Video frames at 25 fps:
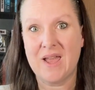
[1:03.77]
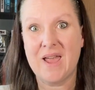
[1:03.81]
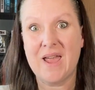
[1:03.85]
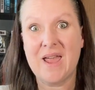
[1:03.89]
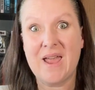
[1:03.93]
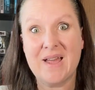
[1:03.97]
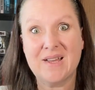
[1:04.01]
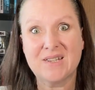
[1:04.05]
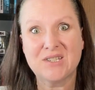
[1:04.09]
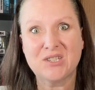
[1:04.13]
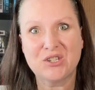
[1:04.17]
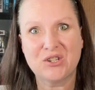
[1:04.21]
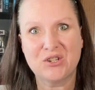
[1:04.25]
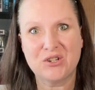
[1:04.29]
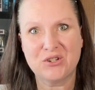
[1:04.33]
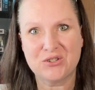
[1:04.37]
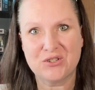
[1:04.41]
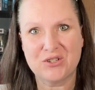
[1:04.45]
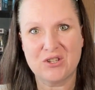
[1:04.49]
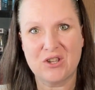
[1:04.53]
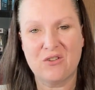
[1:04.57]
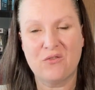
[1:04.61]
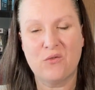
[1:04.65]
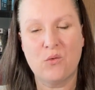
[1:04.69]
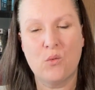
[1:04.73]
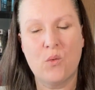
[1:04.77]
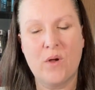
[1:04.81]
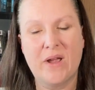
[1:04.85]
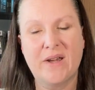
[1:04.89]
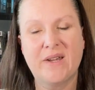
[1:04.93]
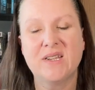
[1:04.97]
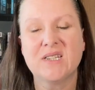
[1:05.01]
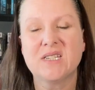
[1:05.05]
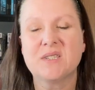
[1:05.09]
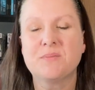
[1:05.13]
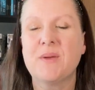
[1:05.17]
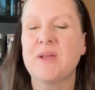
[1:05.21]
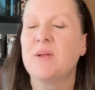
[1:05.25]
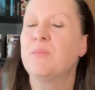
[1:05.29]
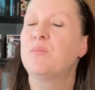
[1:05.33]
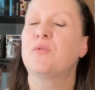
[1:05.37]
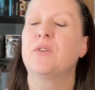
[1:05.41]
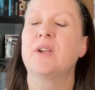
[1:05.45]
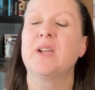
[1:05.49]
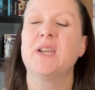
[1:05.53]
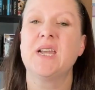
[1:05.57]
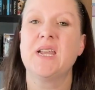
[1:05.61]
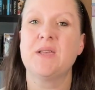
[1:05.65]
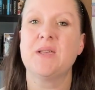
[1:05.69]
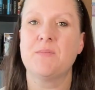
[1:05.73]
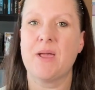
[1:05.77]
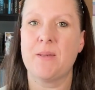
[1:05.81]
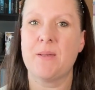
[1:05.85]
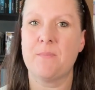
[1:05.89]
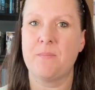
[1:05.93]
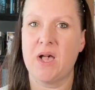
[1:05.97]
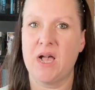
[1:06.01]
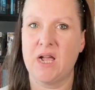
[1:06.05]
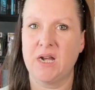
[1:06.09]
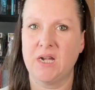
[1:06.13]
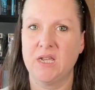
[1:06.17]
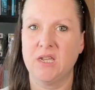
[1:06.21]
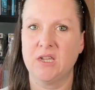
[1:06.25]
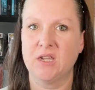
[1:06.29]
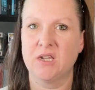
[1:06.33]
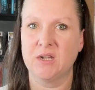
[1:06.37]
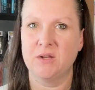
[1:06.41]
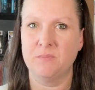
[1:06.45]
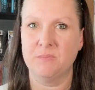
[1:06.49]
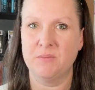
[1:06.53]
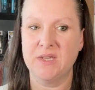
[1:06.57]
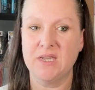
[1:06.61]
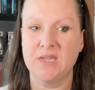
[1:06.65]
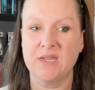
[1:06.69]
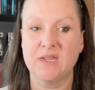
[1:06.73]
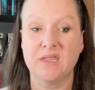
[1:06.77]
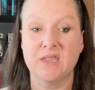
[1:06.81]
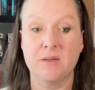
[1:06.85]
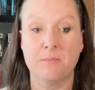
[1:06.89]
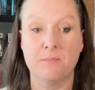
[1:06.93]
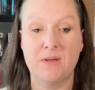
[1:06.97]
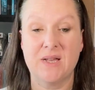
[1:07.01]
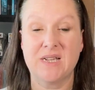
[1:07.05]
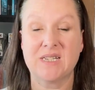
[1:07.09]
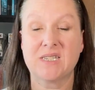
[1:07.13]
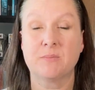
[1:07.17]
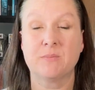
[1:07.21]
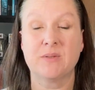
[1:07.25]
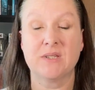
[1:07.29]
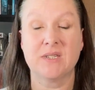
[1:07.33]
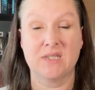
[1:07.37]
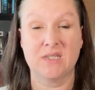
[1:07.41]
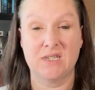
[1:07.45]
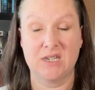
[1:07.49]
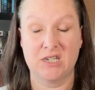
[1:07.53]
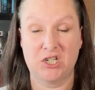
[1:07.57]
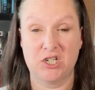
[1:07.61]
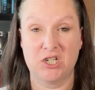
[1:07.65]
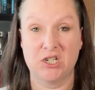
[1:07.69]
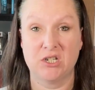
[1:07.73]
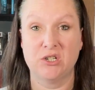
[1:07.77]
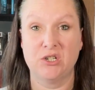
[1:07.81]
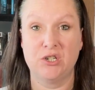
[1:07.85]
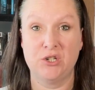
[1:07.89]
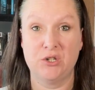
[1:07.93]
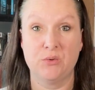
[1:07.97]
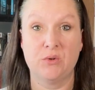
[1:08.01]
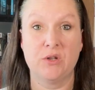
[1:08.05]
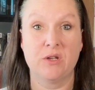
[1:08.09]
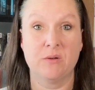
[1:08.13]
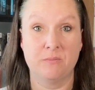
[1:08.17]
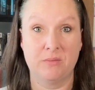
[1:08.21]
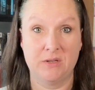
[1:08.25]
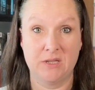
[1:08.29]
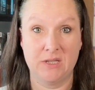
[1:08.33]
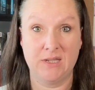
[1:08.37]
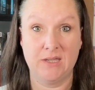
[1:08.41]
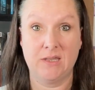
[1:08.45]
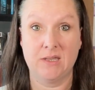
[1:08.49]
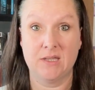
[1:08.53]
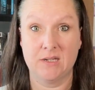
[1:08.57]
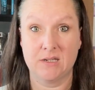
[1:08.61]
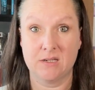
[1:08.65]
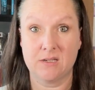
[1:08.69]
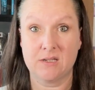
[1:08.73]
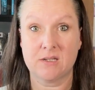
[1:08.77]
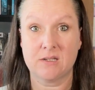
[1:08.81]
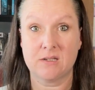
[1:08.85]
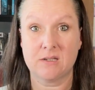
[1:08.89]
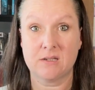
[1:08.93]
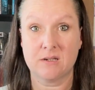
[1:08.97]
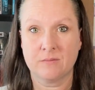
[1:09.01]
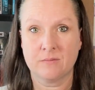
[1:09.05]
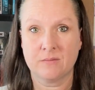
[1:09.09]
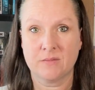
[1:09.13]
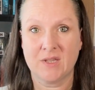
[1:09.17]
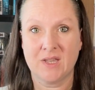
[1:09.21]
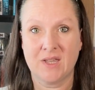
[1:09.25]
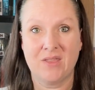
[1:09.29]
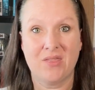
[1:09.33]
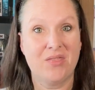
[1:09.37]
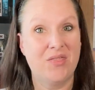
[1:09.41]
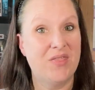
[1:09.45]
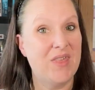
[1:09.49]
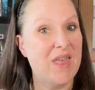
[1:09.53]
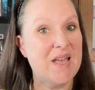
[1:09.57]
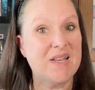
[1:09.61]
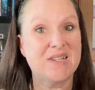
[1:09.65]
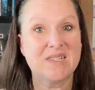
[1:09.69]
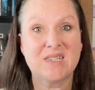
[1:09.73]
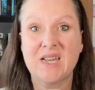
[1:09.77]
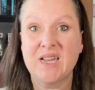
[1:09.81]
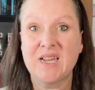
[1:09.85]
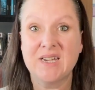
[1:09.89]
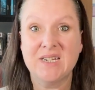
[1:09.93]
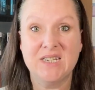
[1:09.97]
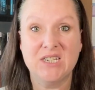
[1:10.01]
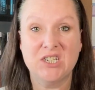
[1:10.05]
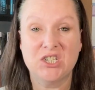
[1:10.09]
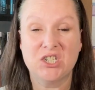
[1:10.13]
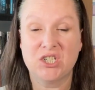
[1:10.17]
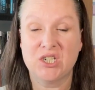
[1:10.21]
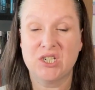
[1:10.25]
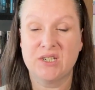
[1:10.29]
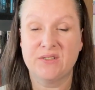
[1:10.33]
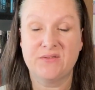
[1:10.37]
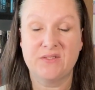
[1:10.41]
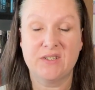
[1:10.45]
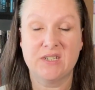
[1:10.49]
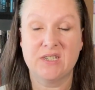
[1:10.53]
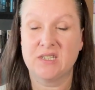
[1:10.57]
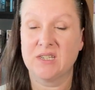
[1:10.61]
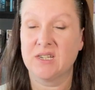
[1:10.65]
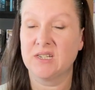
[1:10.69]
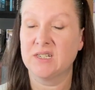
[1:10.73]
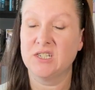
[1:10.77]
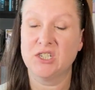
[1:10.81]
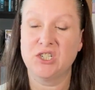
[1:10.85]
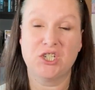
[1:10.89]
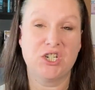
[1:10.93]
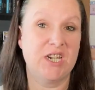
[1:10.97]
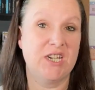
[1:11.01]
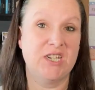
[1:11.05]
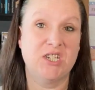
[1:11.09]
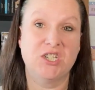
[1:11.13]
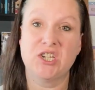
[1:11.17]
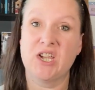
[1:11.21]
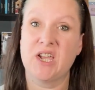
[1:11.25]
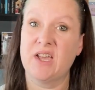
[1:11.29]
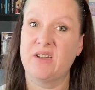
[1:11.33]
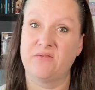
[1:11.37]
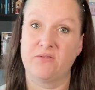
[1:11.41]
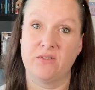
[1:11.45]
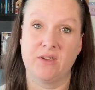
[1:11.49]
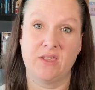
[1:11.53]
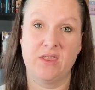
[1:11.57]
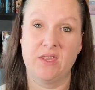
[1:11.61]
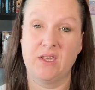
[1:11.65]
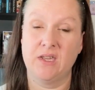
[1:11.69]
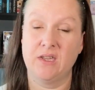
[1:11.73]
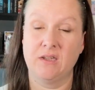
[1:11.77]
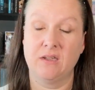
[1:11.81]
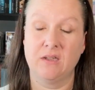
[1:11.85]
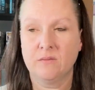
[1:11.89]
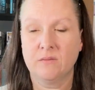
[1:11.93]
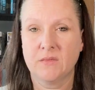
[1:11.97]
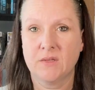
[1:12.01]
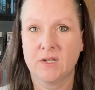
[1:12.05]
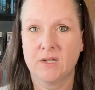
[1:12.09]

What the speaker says: Ask yourself, when is my brain and my body going to be in the best position to complete this? That tiny shift is going to change everything.